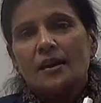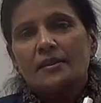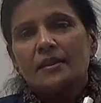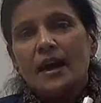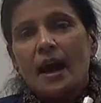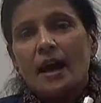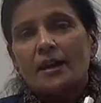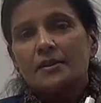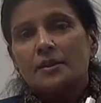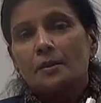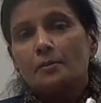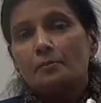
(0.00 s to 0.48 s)

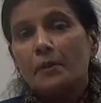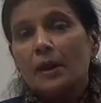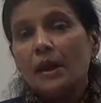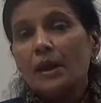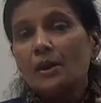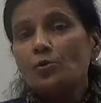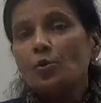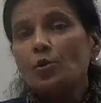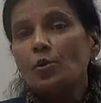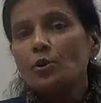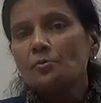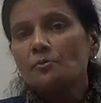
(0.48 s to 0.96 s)
that
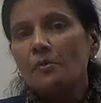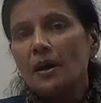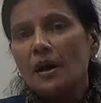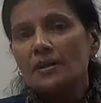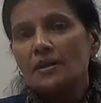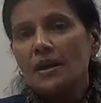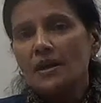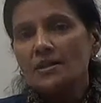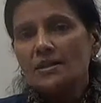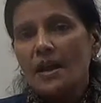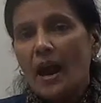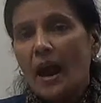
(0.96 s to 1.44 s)
be good
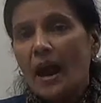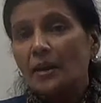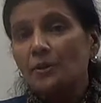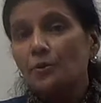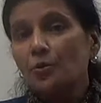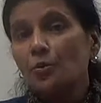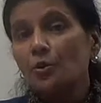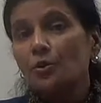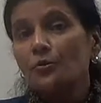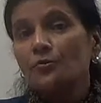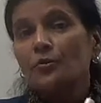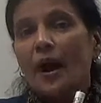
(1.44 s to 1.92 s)
mothers and
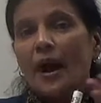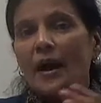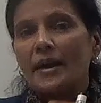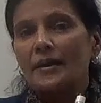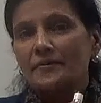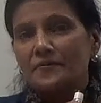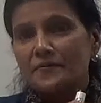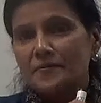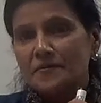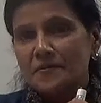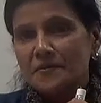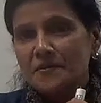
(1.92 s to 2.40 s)
good
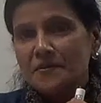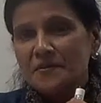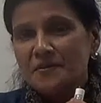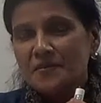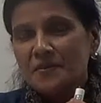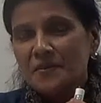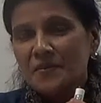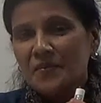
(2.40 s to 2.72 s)
wives.